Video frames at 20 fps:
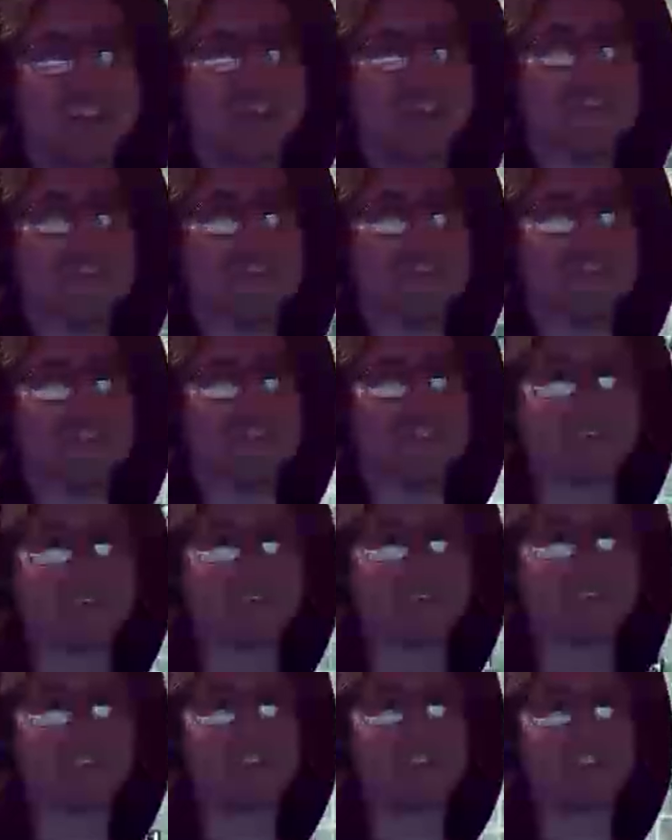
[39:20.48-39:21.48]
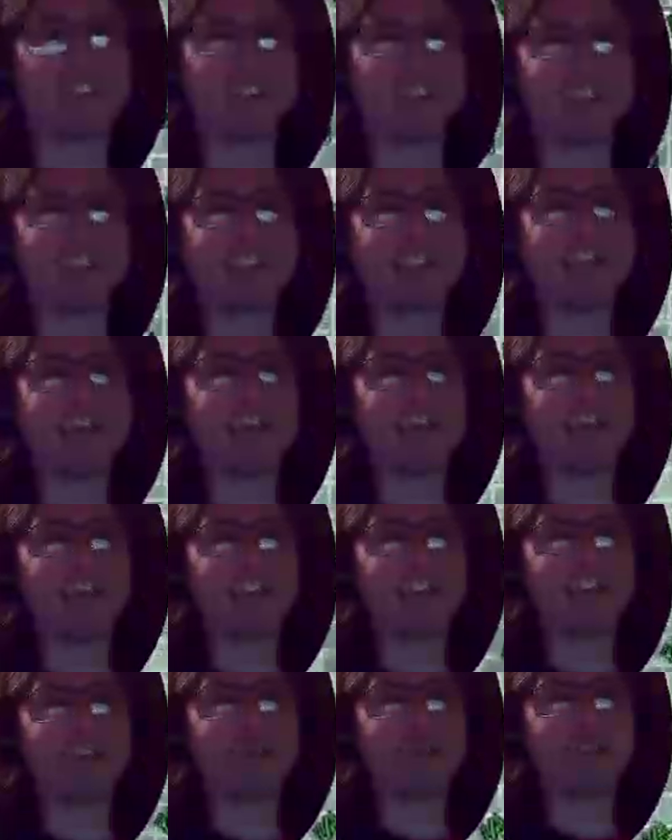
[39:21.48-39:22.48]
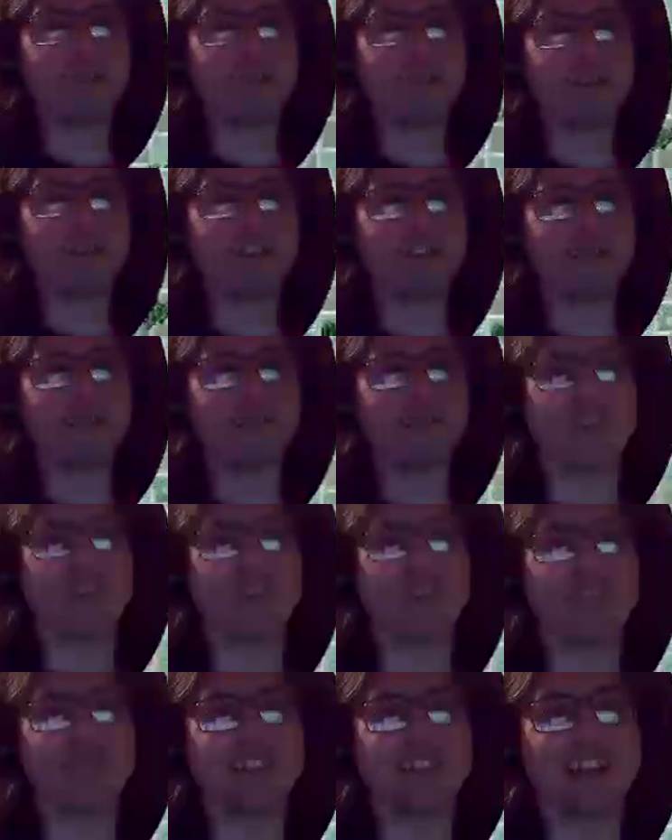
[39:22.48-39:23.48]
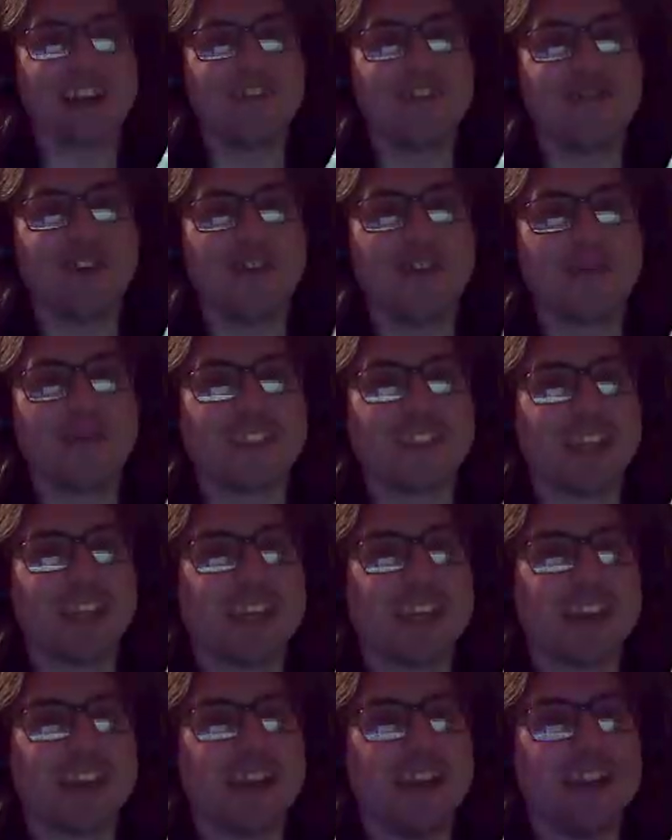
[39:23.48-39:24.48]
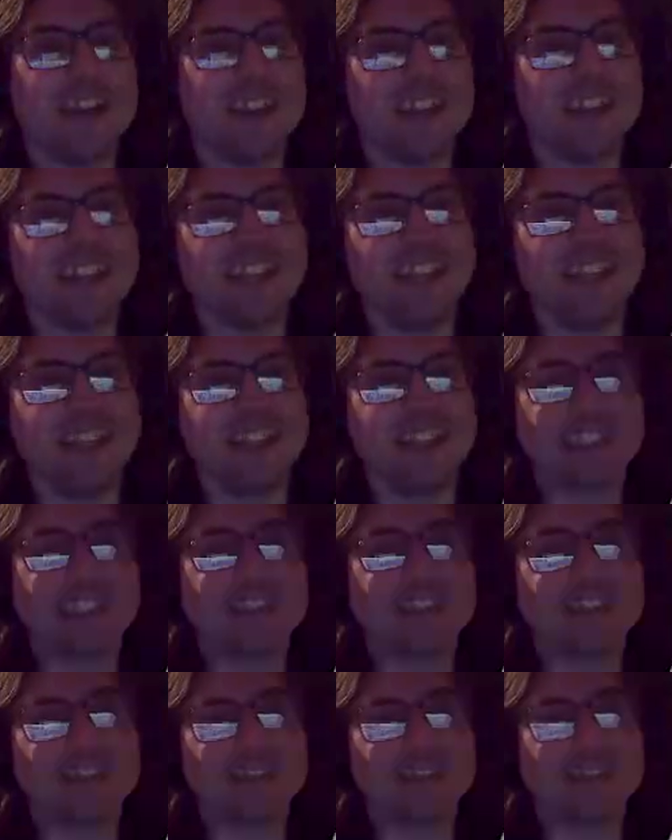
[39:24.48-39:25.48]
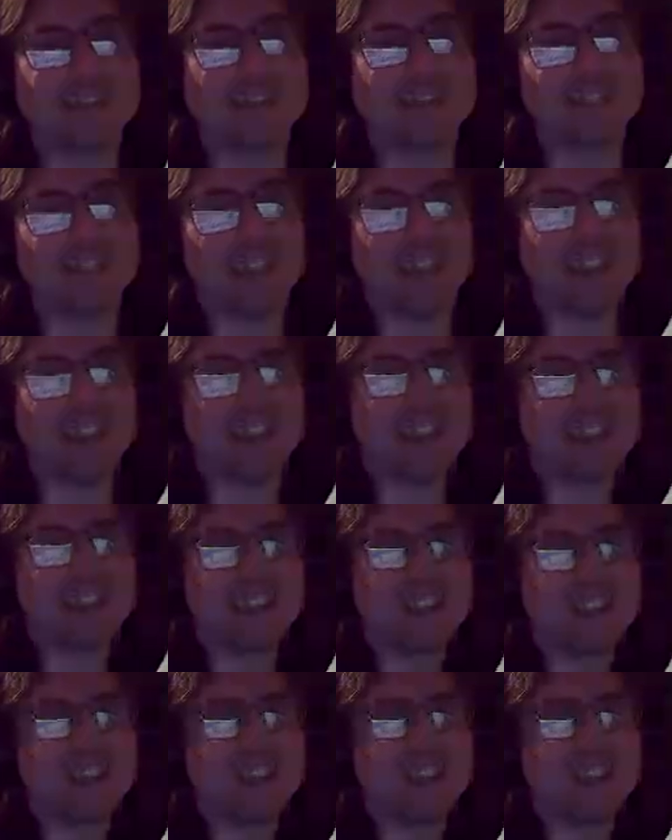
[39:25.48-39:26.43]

know, I did say, well, what could possibly go wrong with taking only these things?